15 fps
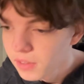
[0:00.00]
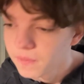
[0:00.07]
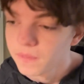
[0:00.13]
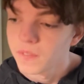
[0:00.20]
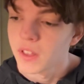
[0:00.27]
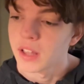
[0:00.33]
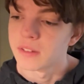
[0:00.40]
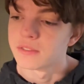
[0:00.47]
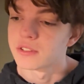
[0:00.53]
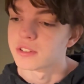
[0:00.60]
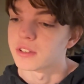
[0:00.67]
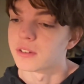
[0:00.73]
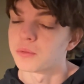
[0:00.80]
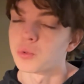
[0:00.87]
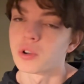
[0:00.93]
That's
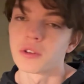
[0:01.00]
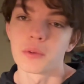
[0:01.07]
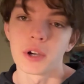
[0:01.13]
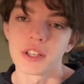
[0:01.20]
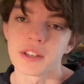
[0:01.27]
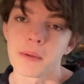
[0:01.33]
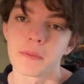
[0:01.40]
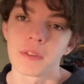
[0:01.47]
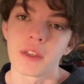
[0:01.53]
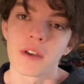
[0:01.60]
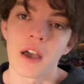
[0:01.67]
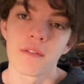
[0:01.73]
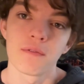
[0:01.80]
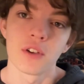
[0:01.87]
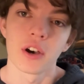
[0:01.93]
one of the ways I
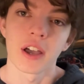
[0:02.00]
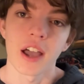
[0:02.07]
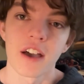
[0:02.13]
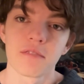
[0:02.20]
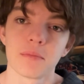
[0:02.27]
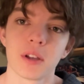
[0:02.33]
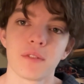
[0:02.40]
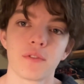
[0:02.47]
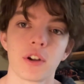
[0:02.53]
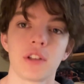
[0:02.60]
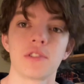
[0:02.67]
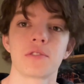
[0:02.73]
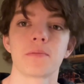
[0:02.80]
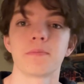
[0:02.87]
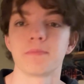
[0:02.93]
feel like I've made friends.
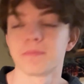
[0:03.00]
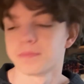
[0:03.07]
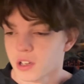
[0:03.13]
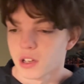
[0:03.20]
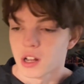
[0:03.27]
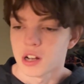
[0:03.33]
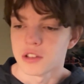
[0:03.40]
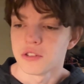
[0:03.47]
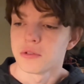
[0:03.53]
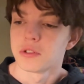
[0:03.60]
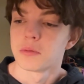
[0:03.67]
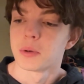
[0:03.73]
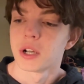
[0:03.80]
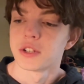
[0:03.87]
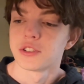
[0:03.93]
How do you deal with
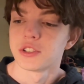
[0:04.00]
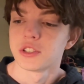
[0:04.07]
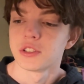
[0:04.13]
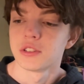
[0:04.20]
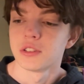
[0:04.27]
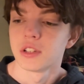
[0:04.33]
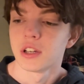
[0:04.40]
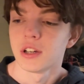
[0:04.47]
depression?